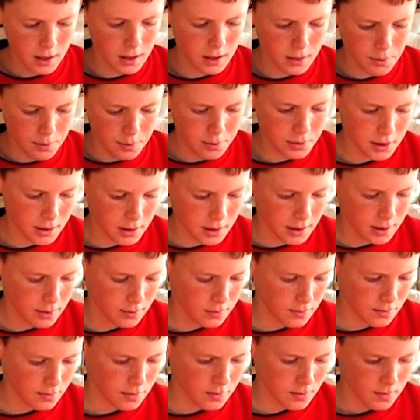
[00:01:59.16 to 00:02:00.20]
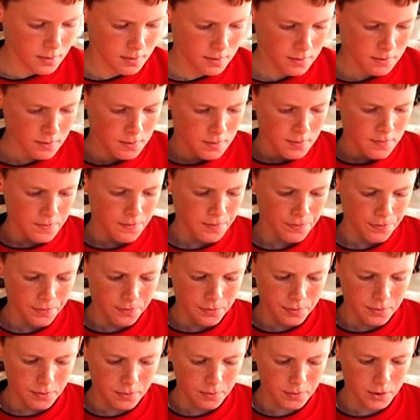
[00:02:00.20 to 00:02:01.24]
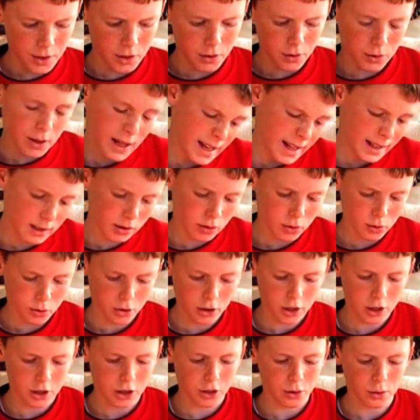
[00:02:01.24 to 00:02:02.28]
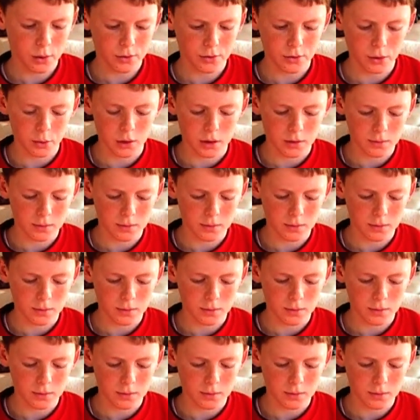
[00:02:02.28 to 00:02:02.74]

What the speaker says: up and down. And you can use tissue if you